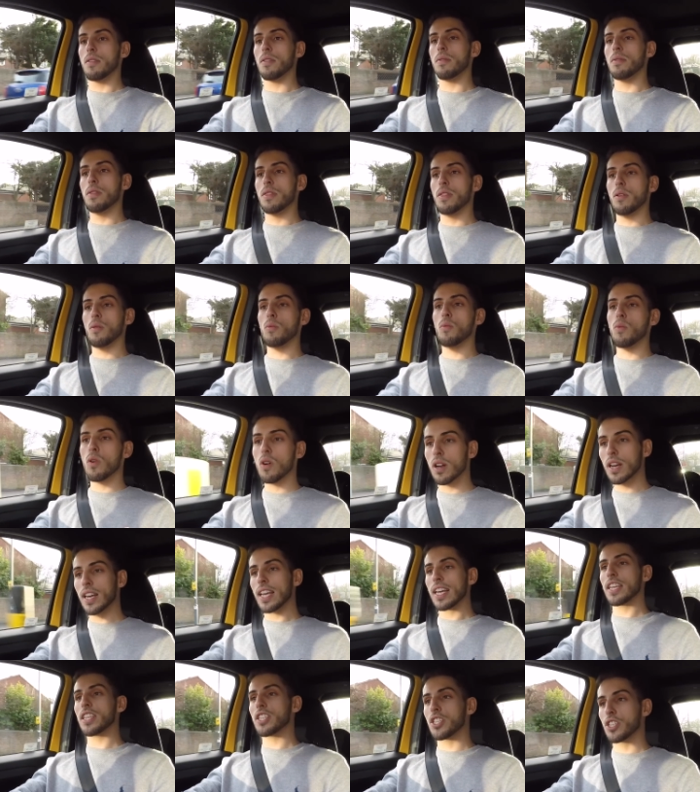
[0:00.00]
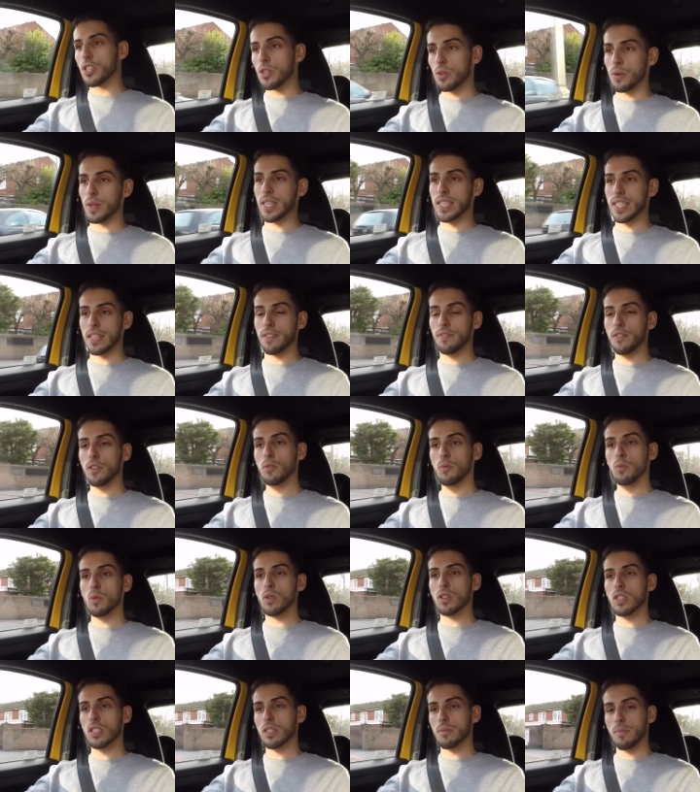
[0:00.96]
The one issue is if you
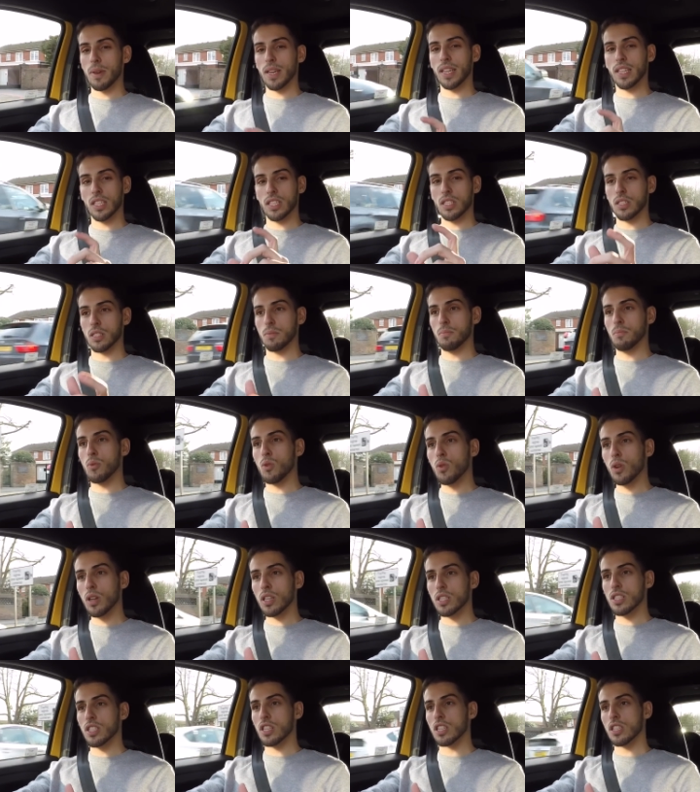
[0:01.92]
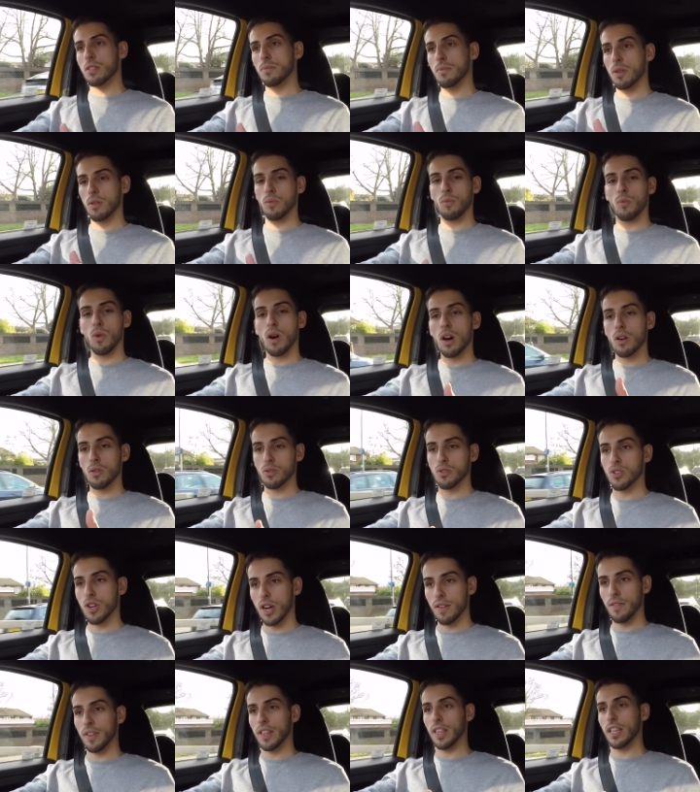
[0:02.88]
want to make a small adjustment while
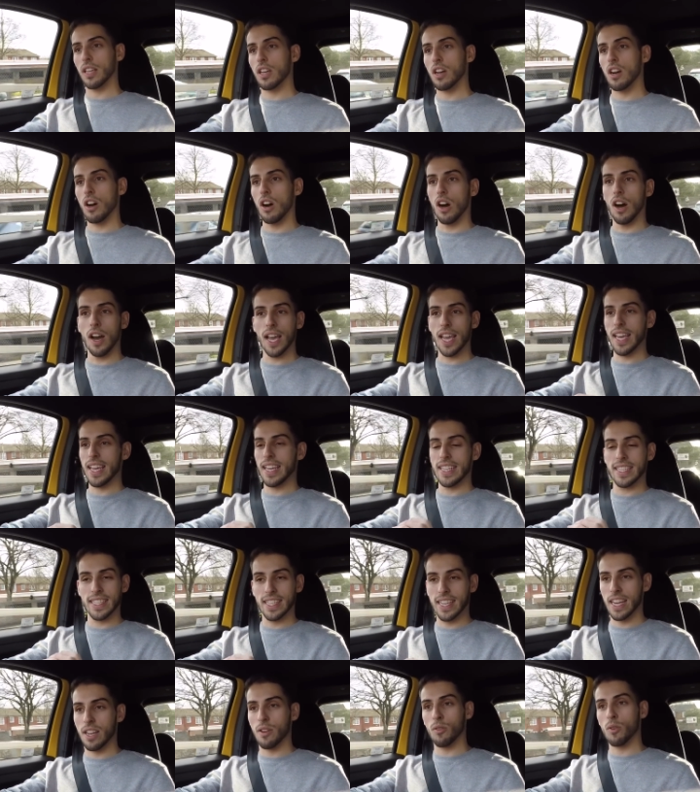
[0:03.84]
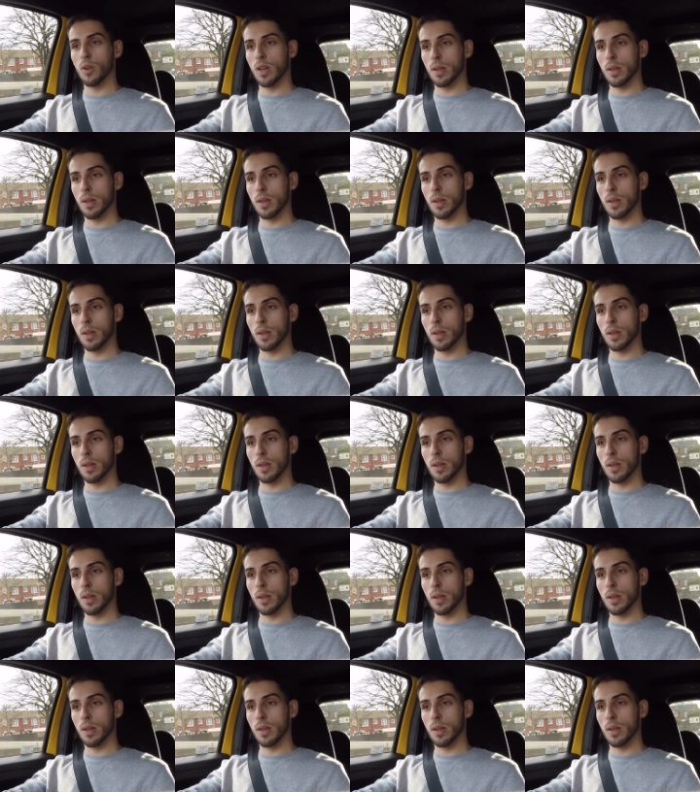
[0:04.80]
driving the car, it is near on